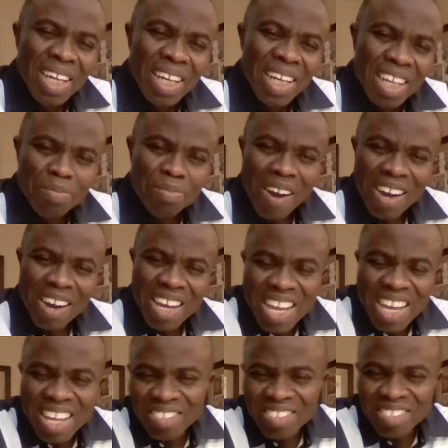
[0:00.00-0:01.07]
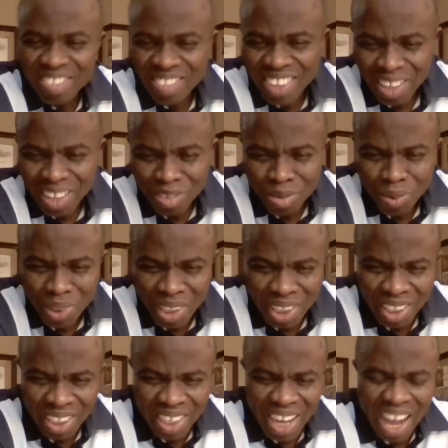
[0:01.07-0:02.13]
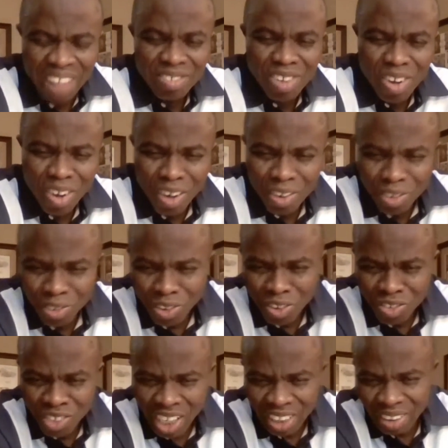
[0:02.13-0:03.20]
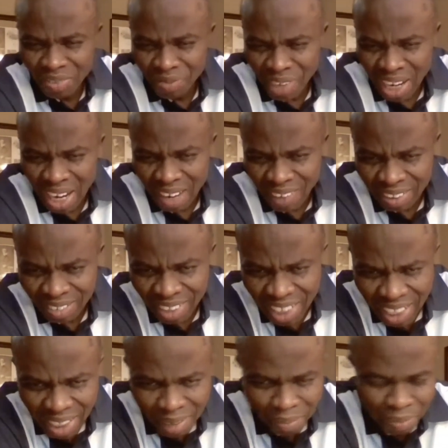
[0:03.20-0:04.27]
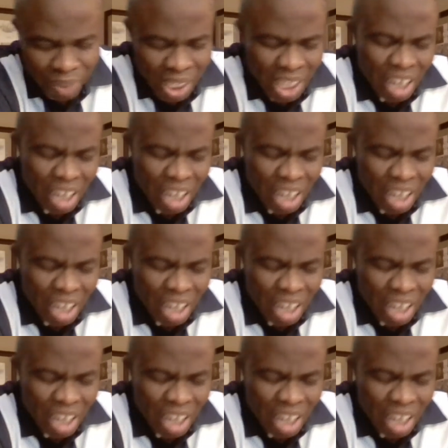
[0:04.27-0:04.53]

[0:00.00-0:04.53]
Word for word: Let's bow our heads as we ask God to sanctify our time.